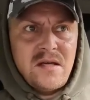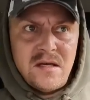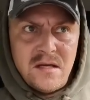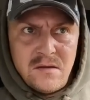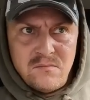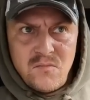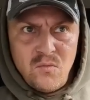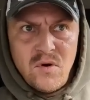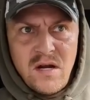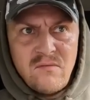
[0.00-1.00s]
It,
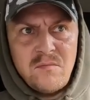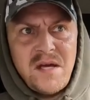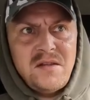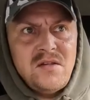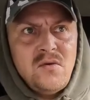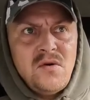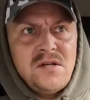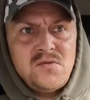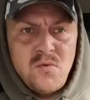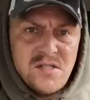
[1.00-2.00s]
it whatever made the
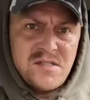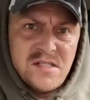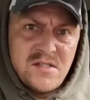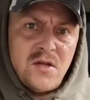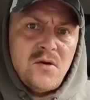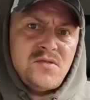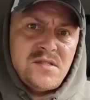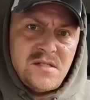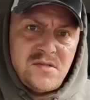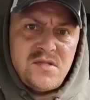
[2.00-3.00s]
noise wasn't as
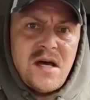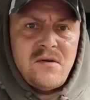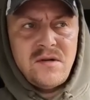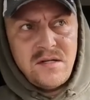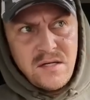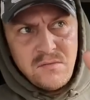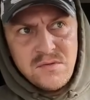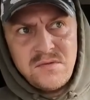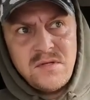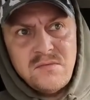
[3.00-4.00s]
close as it sounded. It
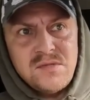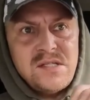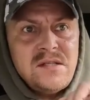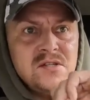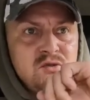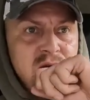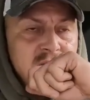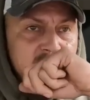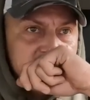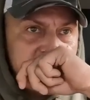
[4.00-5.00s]
was it was in the tree
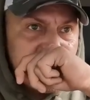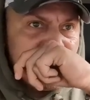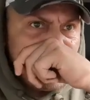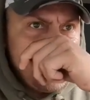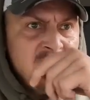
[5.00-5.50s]
line still.